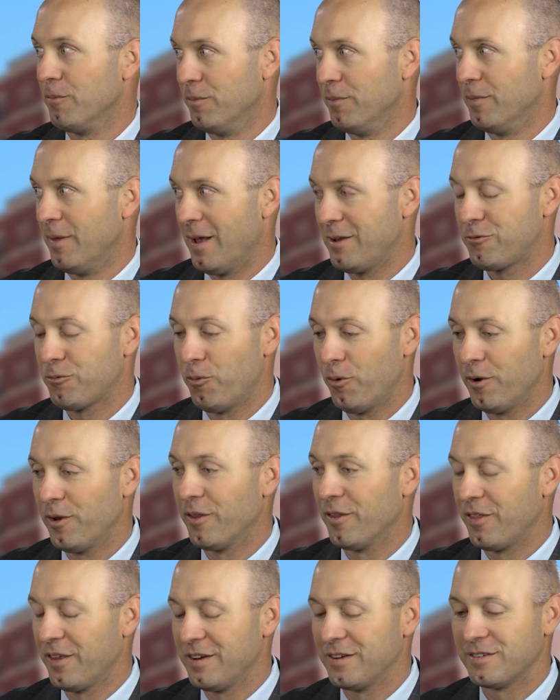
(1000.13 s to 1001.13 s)
That's one
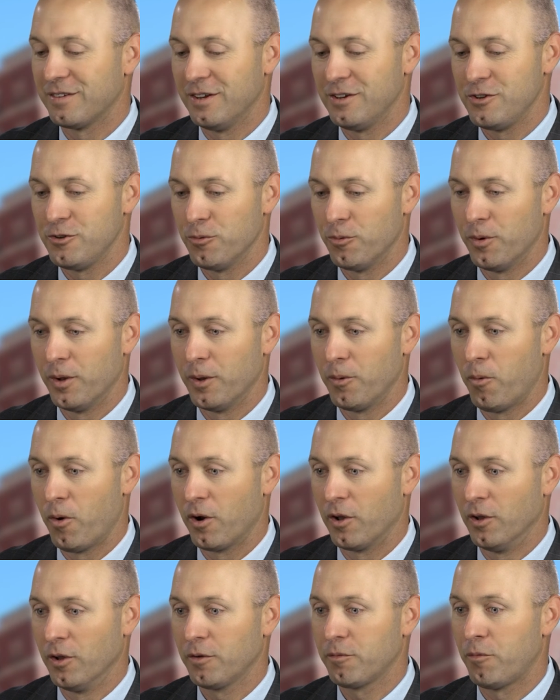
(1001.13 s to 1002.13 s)
of the things that you really
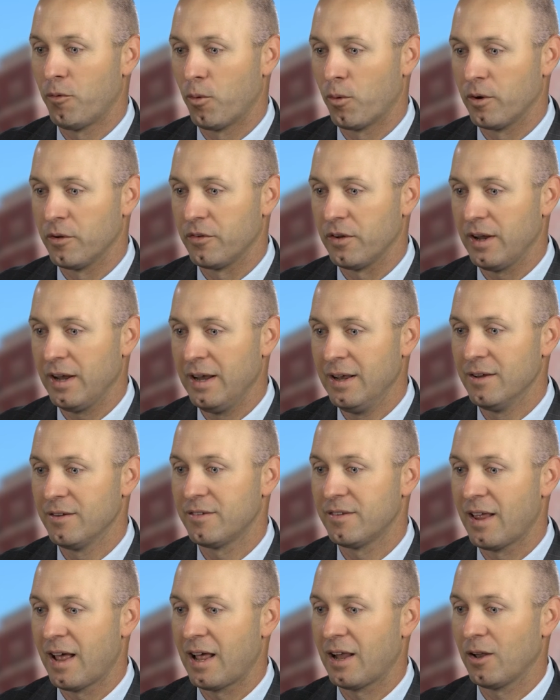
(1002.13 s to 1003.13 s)
want to look for
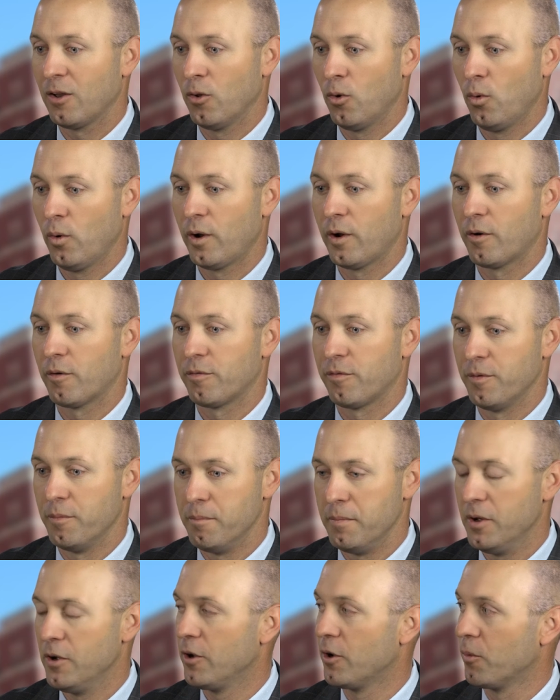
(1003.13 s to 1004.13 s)
is that lawyer
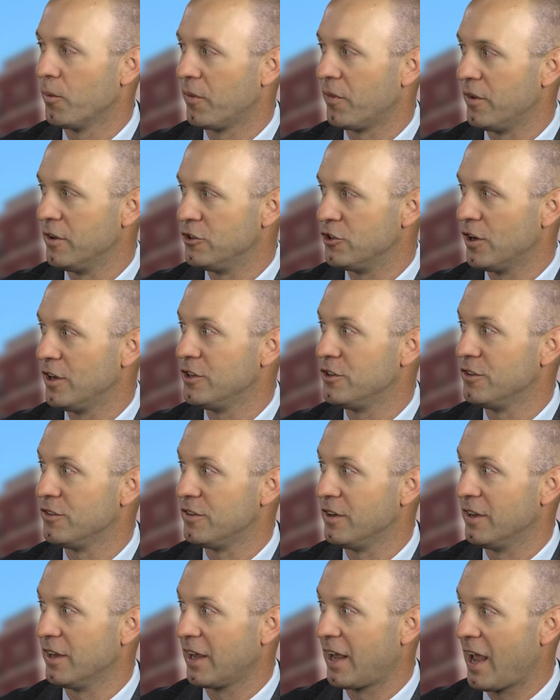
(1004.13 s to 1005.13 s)
familiar with the
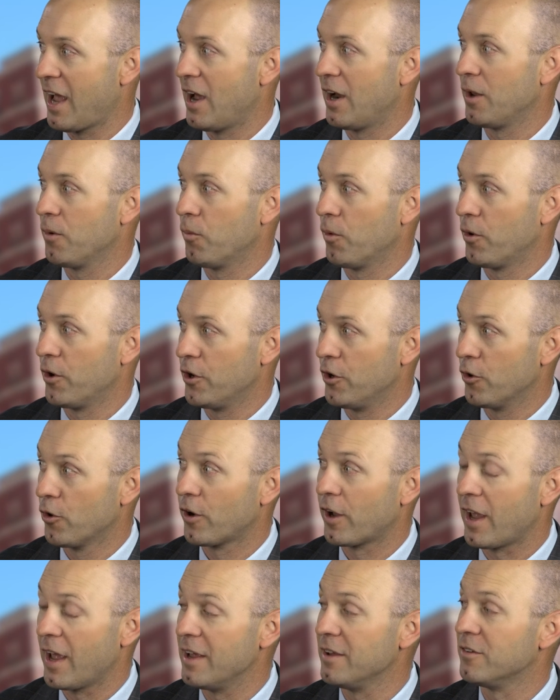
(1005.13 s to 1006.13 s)
judges in the county where
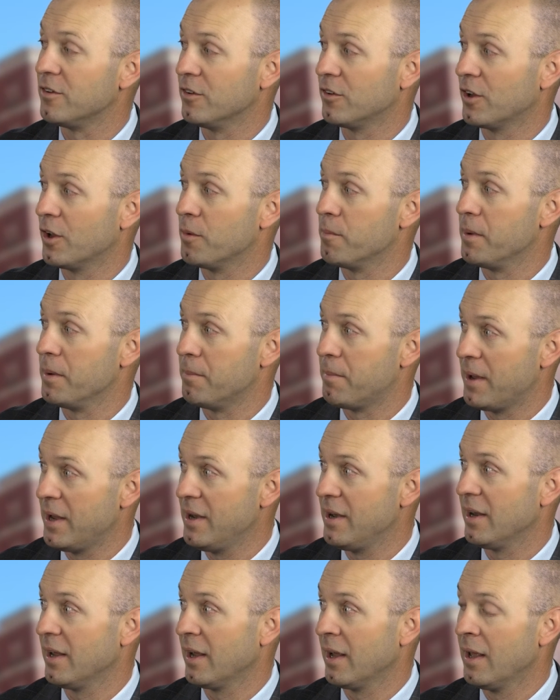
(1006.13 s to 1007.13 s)
your case is going to be
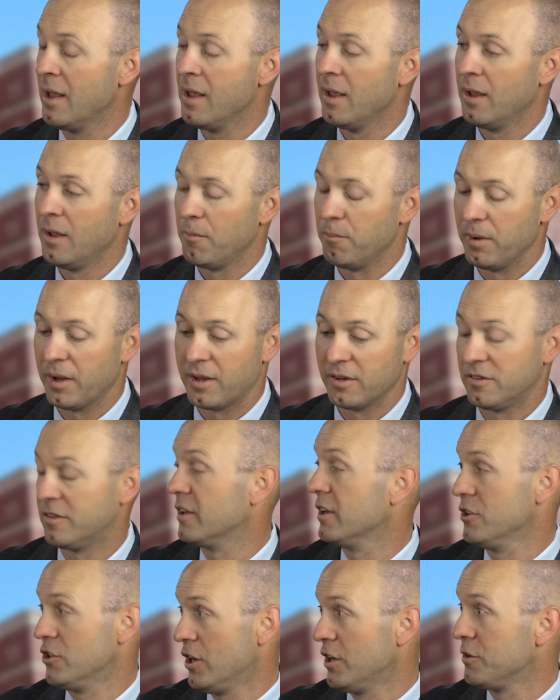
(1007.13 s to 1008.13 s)
pending, because
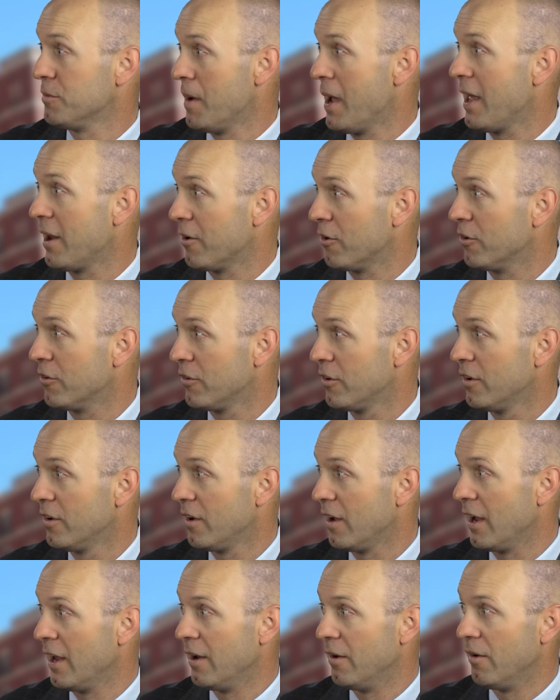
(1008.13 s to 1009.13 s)
the judge matters,
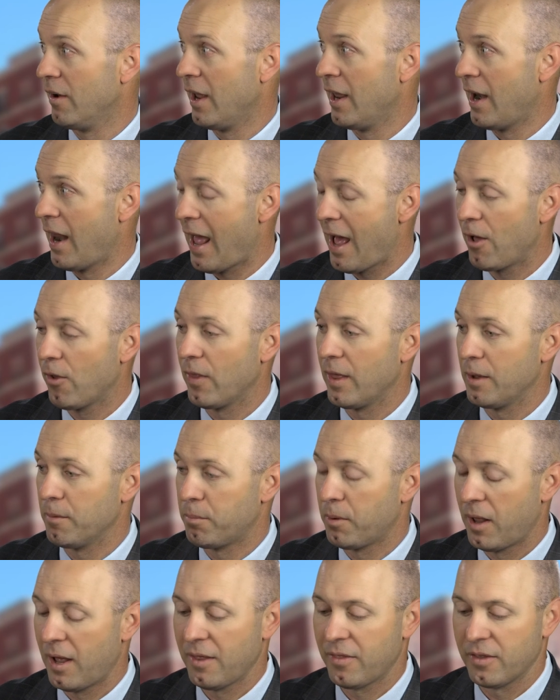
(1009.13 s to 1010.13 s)
and how they
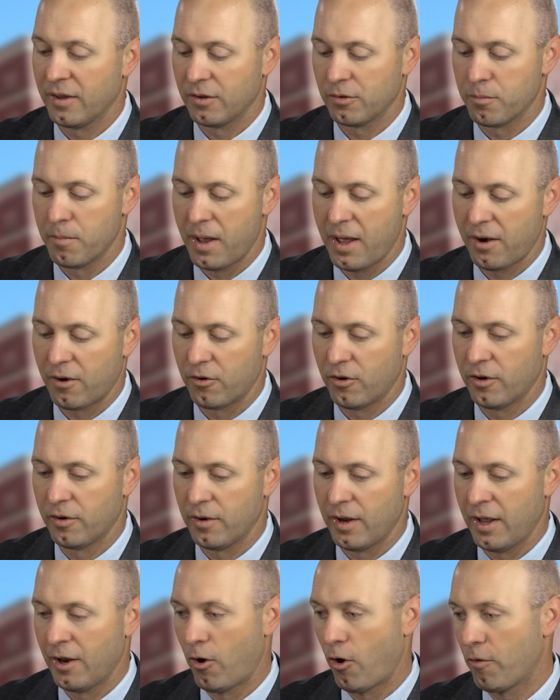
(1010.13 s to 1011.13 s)
apply things matter,
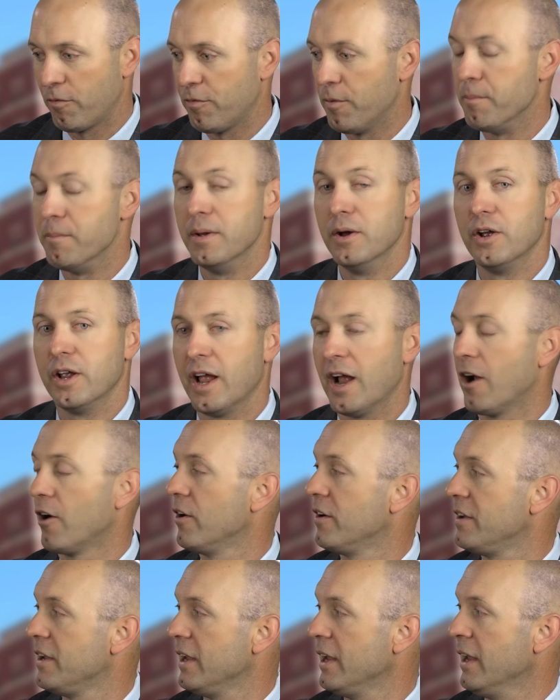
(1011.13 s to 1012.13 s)
and our
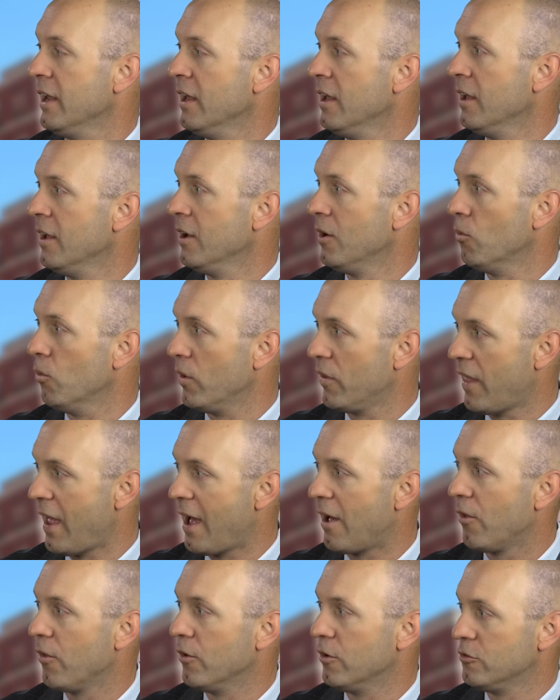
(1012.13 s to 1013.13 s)
familiarity with
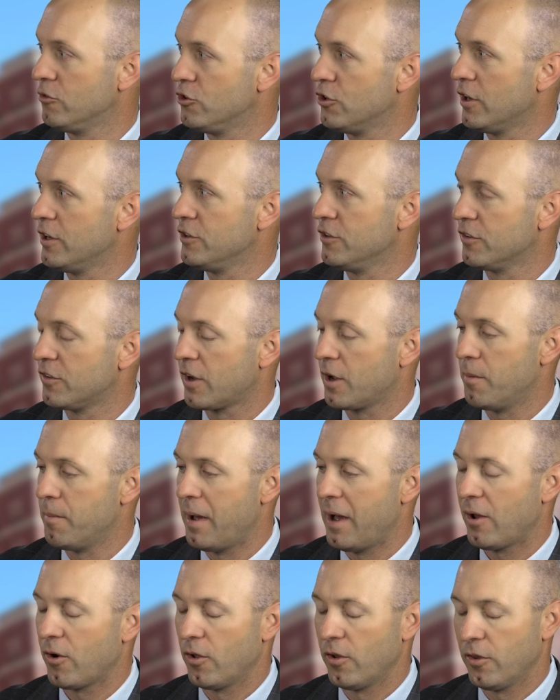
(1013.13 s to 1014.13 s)
how those judges come
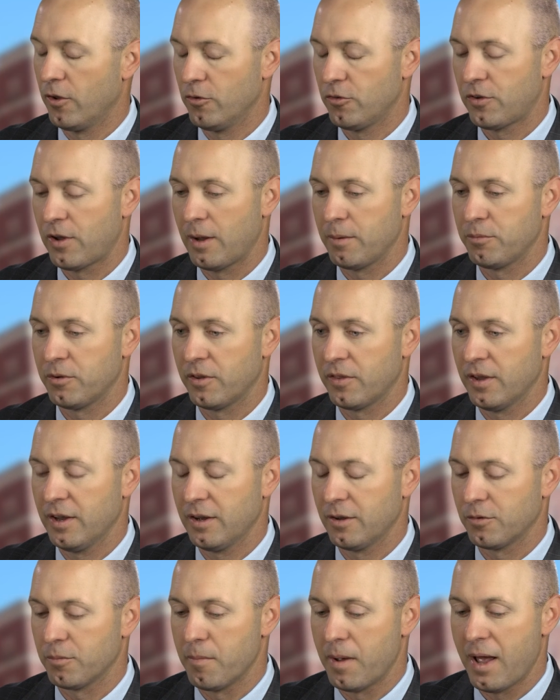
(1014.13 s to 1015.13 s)
out on those types of
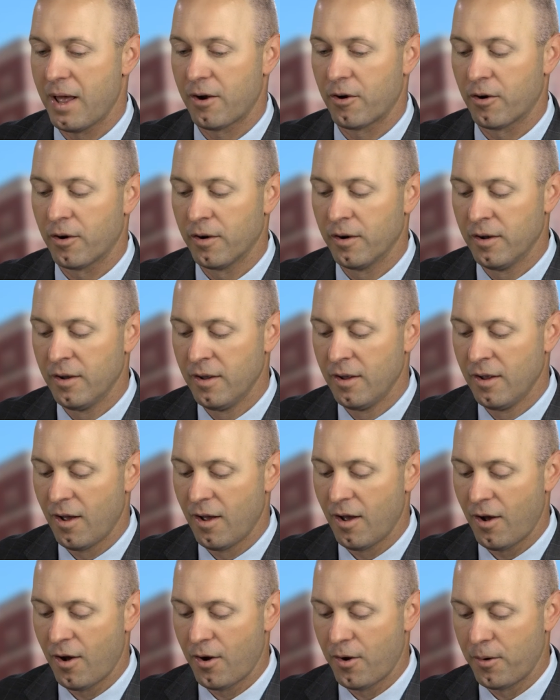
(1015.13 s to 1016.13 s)
things matter.
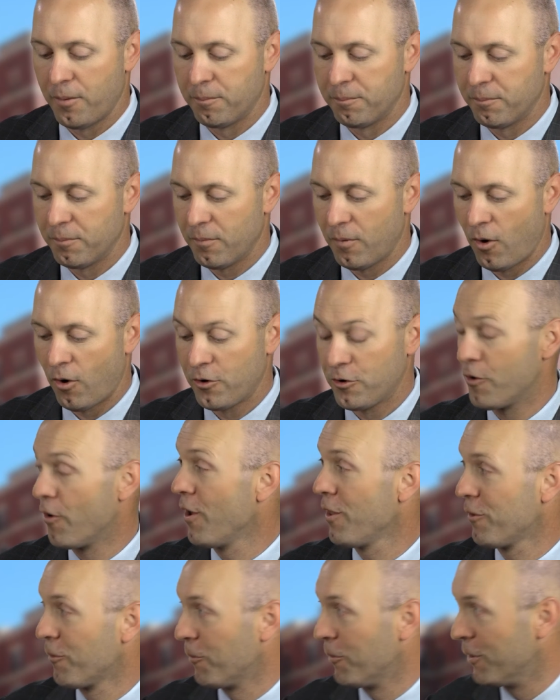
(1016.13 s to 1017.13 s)
On
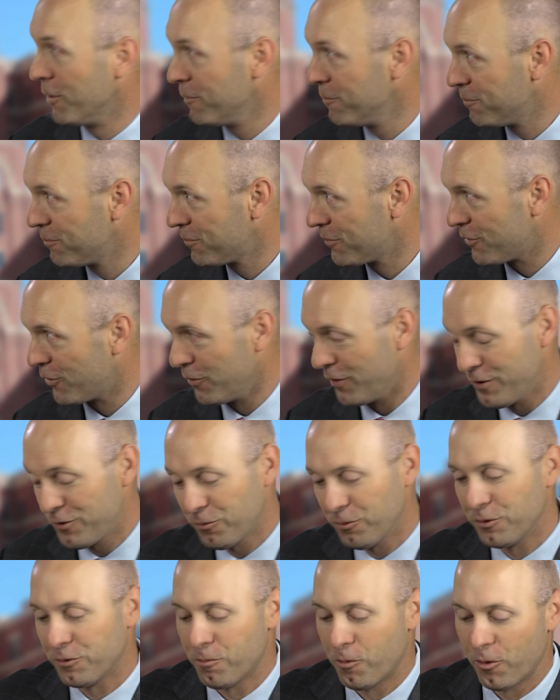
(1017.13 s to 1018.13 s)
your other one, so
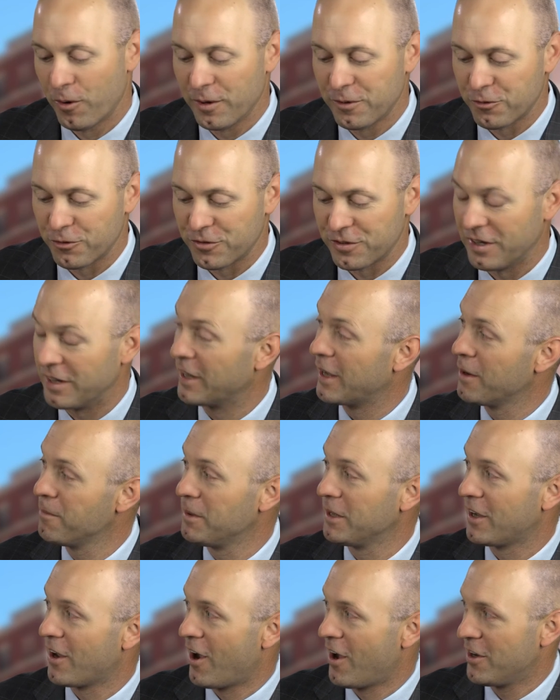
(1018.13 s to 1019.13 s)
this one's more interesting.
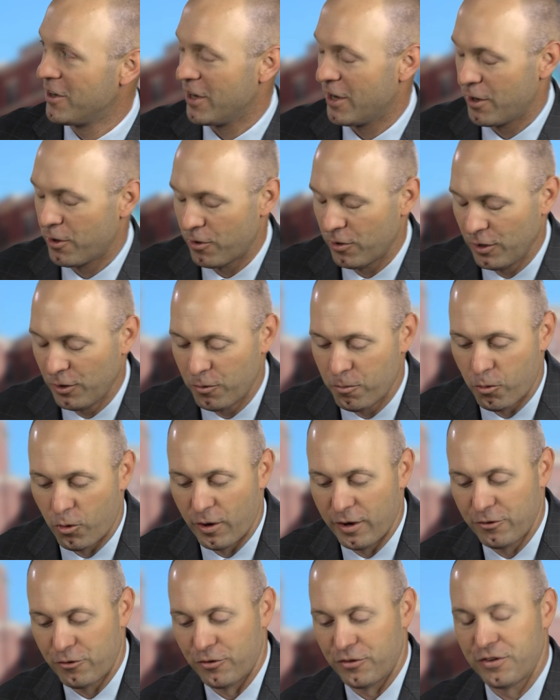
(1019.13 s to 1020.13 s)
Kim and Kanye are a little
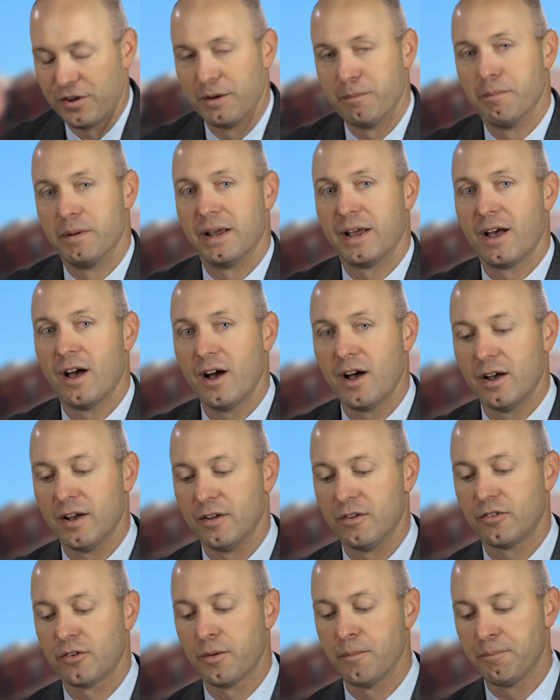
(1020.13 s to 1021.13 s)
more interesting
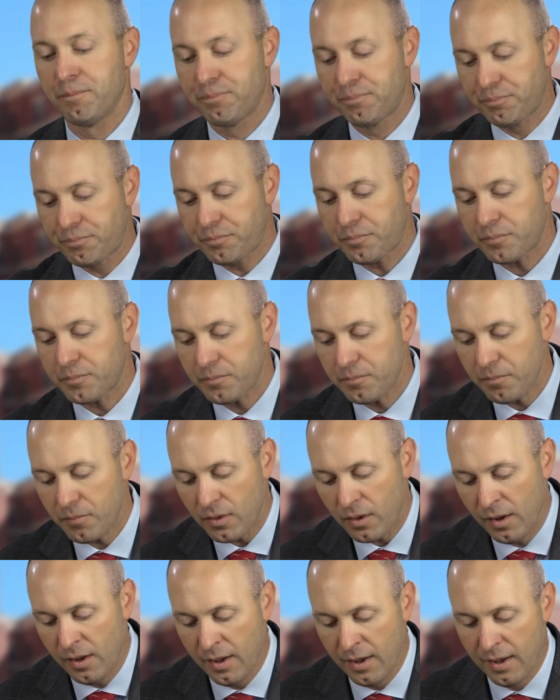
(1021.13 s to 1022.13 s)
because
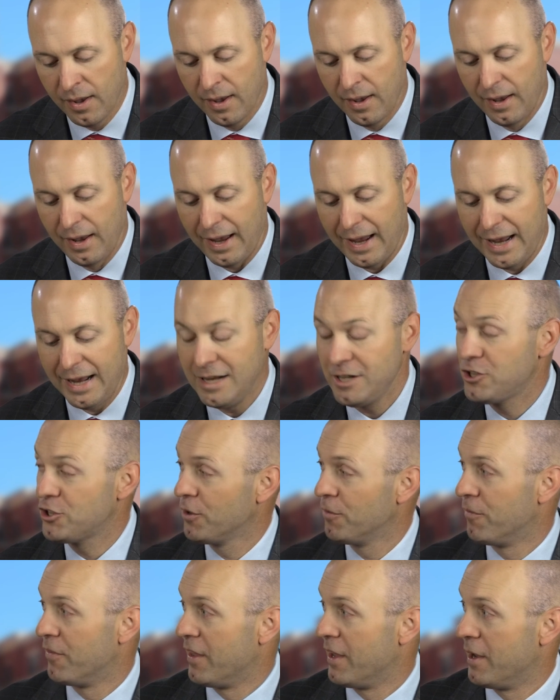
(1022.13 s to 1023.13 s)

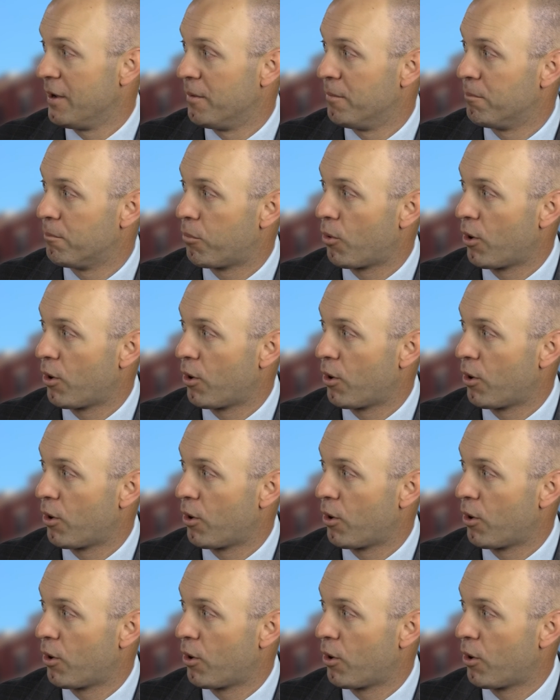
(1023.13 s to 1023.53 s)
each of them